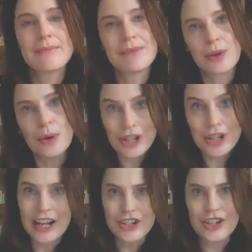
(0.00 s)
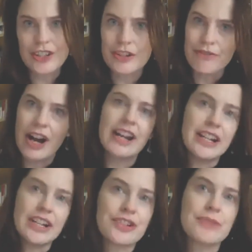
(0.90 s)
So all your lectures are divided
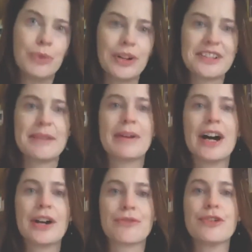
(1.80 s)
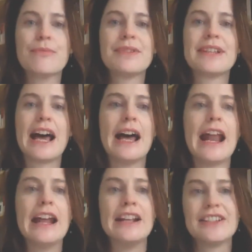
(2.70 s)
into smaller seminar groups,
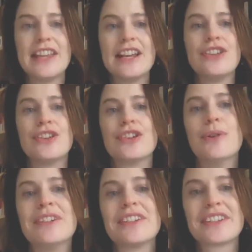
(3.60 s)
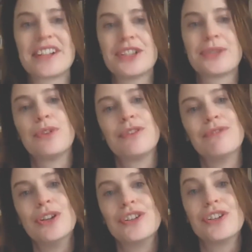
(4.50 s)
and it's there that you go and discuss what you've
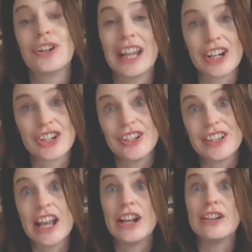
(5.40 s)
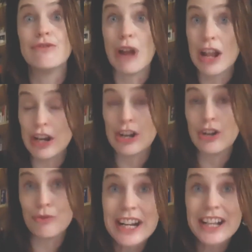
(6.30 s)
learned in your lectures and in your
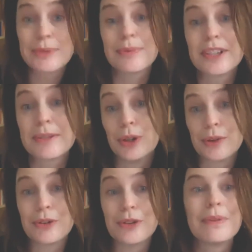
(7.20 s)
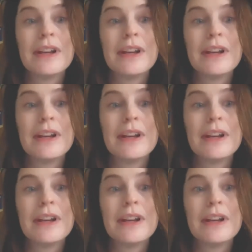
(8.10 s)
readings with a smaller group.